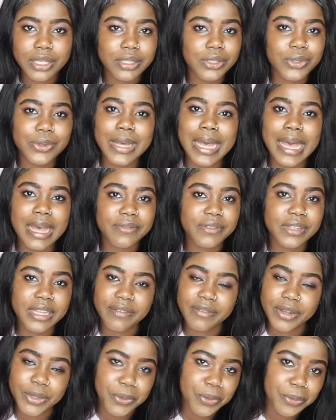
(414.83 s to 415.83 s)
You have to
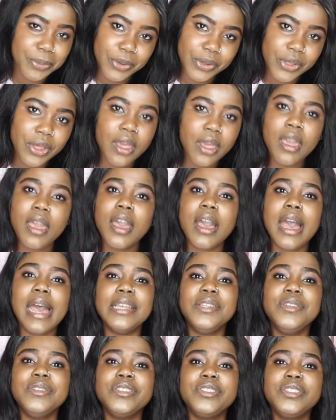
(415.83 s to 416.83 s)
have a notebook,
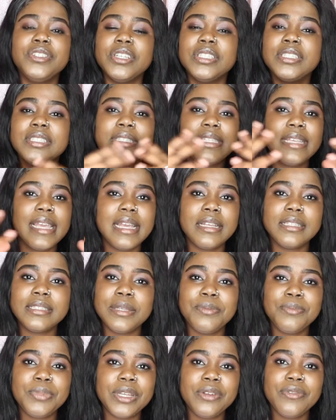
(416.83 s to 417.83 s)
and you just
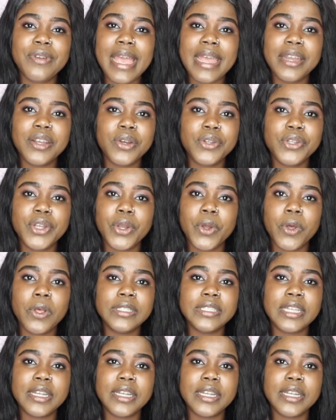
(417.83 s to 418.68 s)
simply write down your goals.